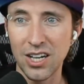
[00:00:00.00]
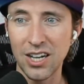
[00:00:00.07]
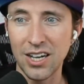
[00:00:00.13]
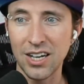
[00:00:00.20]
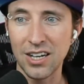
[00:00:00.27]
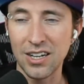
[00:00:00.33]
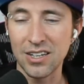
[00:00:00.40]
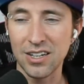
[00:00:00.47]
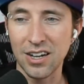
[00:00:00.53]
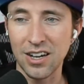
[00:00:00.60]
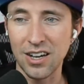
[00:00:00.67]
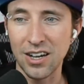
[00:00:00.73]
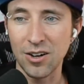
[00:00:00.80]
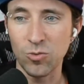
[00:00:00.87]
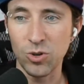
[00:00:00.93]
and
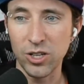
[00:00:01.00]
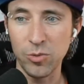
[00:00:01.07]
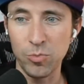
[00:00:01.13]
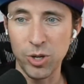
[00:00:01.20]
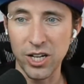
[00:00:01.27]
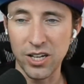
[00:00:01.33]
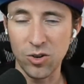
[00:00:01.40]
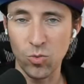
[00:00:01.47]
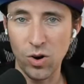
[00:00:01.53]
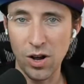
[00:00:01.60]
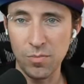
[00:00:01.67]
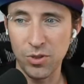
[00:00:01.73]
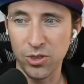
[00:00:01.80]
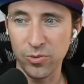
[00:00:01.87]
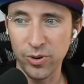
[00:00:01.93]
a really big in
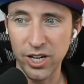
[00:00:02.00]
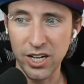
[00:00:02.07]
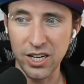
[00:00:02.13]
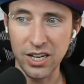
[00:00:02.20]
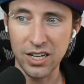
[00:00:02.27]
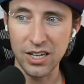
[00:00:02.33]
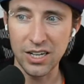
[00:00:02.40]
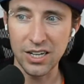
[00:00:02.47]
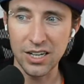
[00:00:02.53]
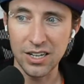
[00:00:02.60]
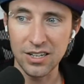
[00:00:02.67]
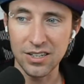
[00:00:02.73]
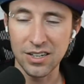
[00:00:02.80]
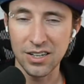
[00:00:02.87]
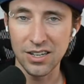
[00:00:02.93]
Web3 and